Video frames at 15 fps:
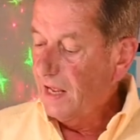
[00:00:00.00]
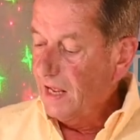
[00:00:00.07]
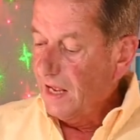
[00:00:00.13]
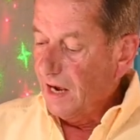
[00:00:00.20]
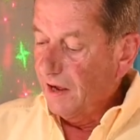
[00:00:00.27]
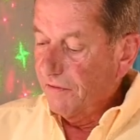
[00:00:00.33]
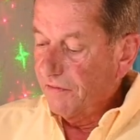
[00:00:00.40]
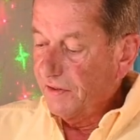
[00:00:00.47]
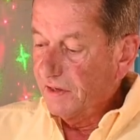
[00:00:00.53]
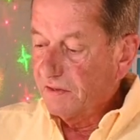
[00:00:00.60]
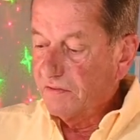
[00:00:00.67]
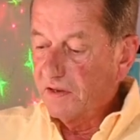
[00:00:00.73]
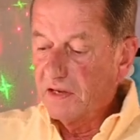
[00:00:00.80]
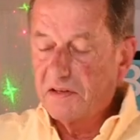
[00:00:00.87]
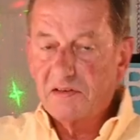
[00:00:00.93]
I think
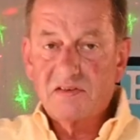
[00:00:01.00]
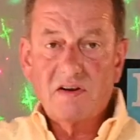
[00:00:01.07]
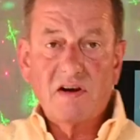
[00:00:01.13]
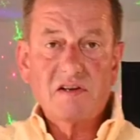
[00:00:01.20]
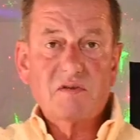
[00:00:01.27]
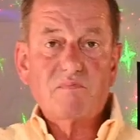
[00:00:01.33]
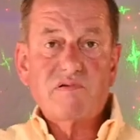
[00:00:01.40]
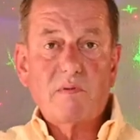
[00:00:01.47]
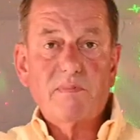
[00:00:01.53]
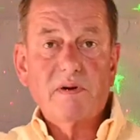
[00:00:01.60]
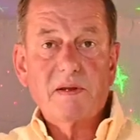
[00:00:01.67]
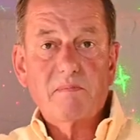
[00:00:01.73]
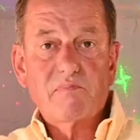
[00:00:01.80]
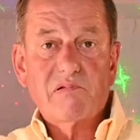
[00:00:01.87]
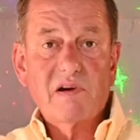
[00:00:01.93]
the inside's
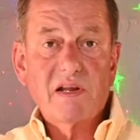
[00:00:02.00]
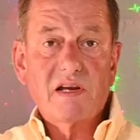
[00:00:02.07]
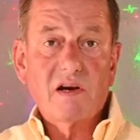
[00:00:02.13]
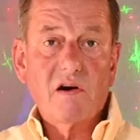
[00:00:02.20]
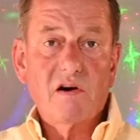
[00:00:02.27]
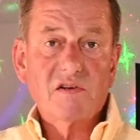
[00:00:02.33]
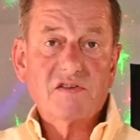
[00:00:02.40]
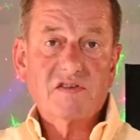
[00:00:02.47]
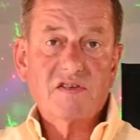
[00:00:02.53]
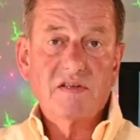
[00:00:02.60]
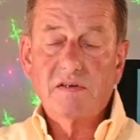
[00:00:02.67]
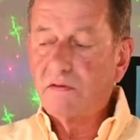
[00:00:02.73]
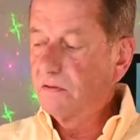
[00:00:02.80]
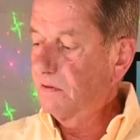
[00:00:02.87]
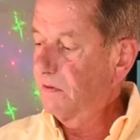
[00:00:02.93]
probably precast,
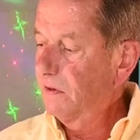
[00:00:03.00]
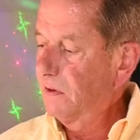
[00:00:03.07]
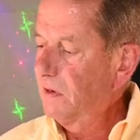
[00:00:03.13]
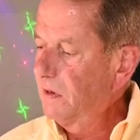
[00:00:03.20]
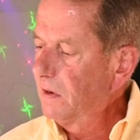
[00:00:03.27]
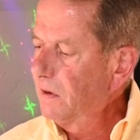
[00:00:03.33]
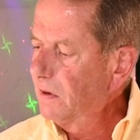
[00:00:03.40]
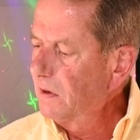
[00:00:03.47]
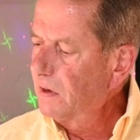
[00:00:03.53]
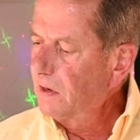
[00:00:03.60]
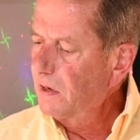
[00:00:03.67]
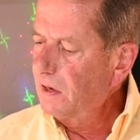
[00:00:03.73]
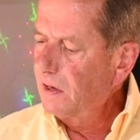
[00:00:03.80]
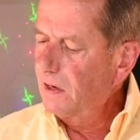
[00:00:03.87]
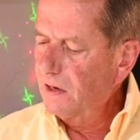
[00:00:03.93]

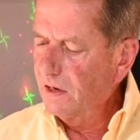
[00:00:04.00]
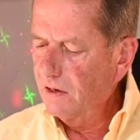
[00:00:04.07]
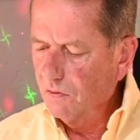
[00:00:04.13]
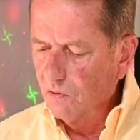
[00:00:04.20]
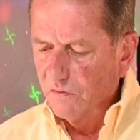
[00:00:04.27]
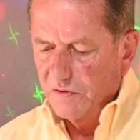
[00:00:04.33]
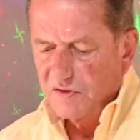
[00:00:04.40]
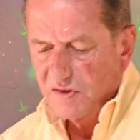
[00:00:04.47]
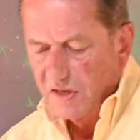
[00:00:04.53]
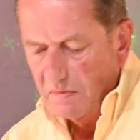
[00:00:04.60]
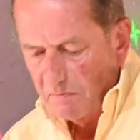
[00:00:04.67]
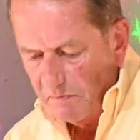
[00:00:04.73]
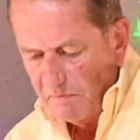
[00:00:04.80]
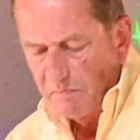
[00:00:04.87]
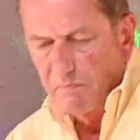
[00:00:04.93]
or the seat
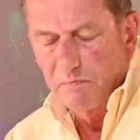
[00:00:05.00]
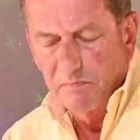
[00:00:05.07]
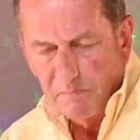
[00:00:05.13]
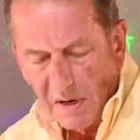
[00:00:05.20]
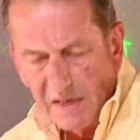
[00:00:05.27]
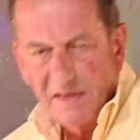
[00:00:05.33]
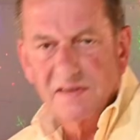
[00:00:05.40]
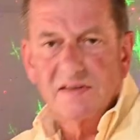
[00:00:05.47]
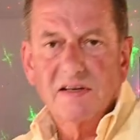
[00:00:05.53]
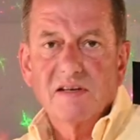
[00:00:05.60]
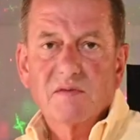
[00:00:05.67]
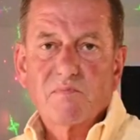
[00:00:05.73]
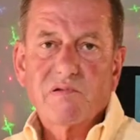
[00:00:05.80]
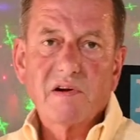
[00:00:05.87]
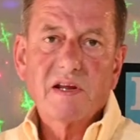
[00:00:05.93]
base
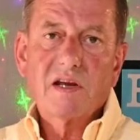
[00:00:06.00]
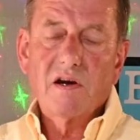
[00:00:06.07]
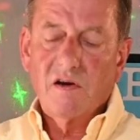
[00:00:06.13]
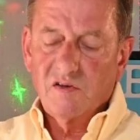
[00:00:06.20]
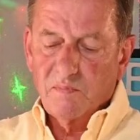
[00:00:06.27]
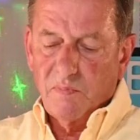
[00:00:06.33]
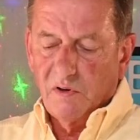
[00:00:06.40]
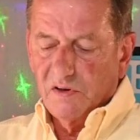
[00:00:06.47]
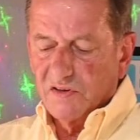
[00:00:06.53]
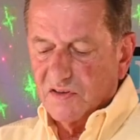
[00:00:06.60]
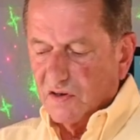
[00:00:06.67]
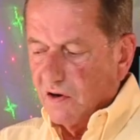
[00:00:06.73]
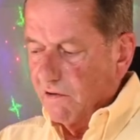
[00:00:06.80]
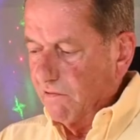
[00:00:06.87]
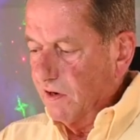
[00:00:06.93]
is precast
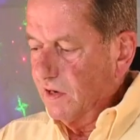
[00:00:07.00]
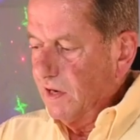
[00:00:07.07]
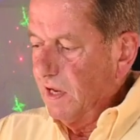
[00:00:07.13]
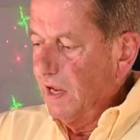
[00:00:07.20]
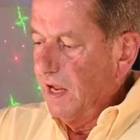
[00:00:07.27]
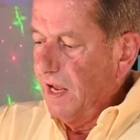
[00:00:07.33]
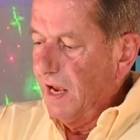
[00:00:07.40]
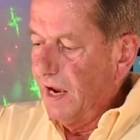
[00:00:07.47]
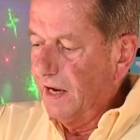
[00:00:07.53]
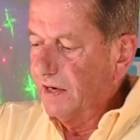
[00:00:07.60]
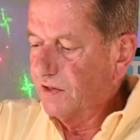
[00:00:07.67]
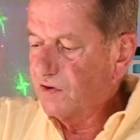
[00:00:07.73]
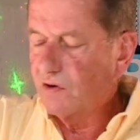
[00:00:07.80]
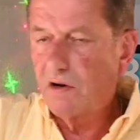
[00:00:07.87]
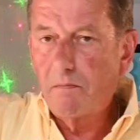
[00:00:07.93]
polystyrene, and
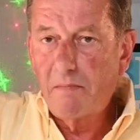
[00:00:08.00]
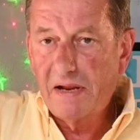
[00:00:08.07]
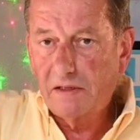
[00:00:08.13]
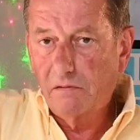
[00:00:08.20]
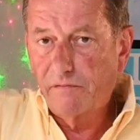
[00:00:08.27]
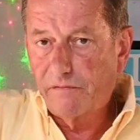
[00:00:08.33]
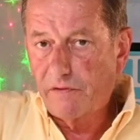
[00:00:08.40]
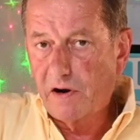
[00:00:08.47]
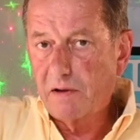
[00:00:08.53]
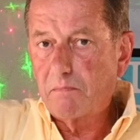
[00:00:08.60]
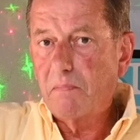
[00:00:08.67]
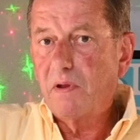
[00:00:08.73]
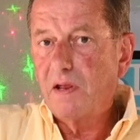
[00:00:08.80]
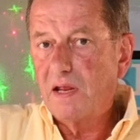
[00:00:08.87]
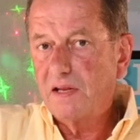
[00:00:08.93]
it's on a metal
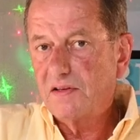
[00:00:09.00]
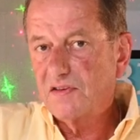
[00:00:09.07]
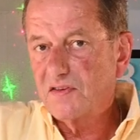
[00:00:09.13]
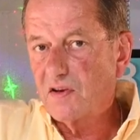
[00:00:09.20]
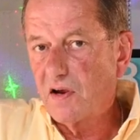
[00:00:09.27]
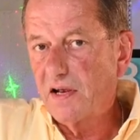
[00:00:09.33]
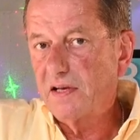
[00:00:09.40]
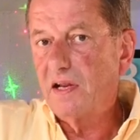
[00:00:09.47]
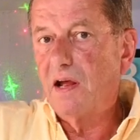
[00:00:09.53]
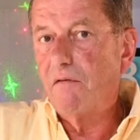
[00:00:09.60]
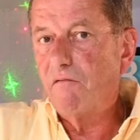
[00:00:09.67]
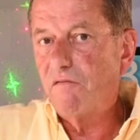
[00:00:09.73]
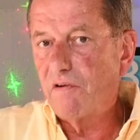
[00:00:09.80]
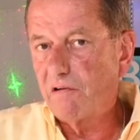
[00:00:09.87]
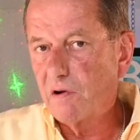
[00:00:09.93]
frame inside
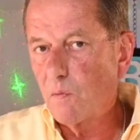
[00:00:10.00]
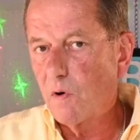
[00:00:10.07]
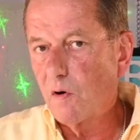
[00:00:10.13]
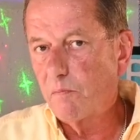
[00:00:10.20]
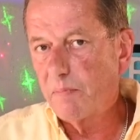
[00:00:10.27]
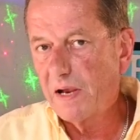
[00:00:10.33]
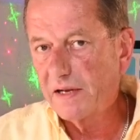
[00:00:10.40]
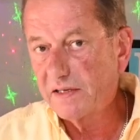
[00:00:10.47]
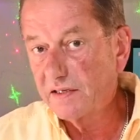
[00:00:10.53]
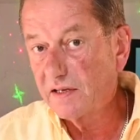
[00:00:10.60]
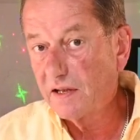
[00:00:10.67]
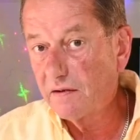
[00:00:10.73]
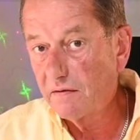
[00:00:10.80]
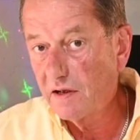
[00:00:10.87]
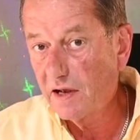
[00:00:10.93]
and very well padded.
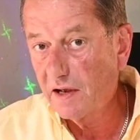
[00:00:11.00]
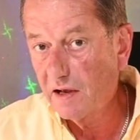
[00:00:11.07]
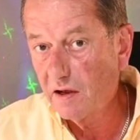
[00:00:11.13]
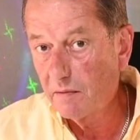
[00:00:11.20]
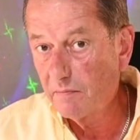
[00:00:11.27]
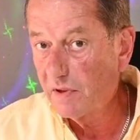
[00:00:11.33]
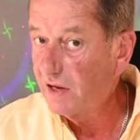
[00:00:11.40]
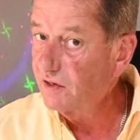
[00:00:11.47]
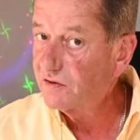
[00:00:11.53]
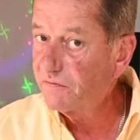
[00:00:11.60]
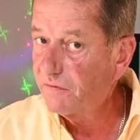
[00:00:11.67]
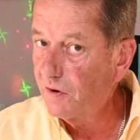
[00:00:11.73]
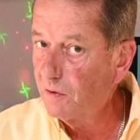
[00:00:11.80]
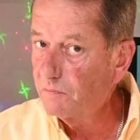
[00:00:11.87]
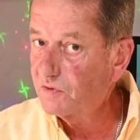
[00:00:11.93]
It's
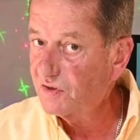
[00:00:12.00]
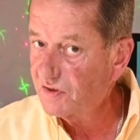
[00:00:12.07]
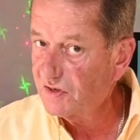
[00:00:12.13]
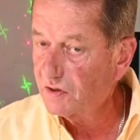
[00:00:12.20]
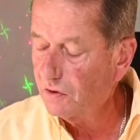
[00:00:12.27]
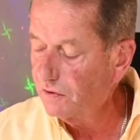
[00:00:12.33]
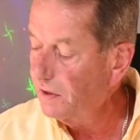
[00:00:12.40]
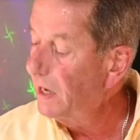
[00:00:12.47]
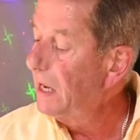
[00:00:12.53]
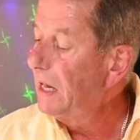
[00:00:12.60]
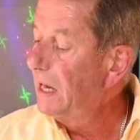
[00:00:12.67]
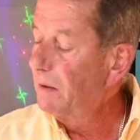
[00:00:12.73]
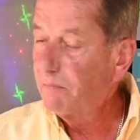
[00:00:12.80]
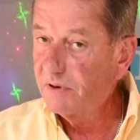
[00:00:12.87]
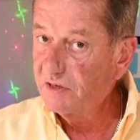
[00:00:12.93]
firm to sit on,
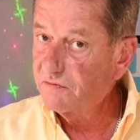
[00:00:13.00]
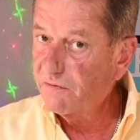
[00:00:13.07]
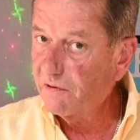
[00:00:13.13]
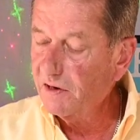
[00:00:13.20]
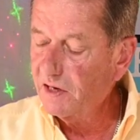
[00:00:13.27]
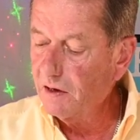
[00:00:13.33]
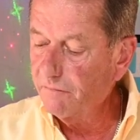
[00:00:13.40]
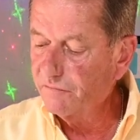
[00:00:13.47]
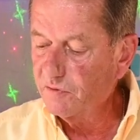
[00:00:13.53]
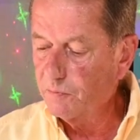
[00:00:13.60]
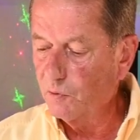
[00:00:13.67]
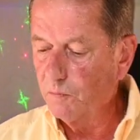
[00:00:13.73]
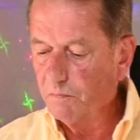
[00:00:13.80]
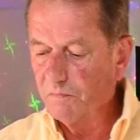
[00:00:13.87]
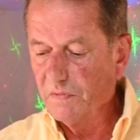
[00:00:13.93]
but it's very
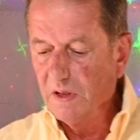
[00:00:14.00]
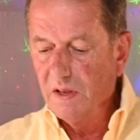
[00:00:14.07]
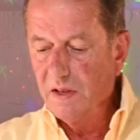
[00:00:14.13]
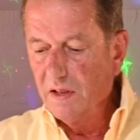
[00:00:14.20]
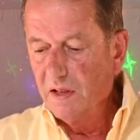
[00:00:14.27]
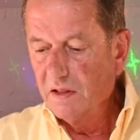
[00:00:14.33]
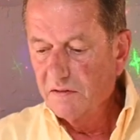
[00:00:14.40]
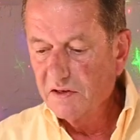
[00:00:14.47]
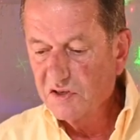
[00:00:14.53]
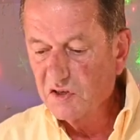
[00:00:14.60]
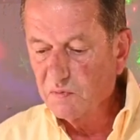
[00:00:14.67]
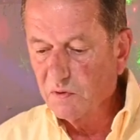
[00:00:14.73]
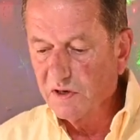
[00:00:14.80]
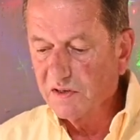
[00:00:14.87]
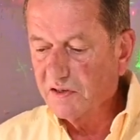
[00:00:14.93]
comfortable. This
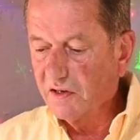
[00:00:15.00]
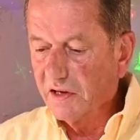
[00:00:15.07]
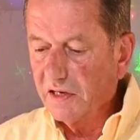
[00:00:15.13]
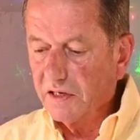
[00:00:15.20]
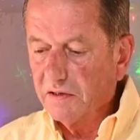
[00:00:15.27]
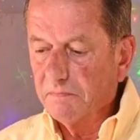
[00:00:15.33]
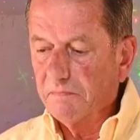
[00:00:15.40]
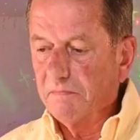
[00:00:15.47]
is what it's like.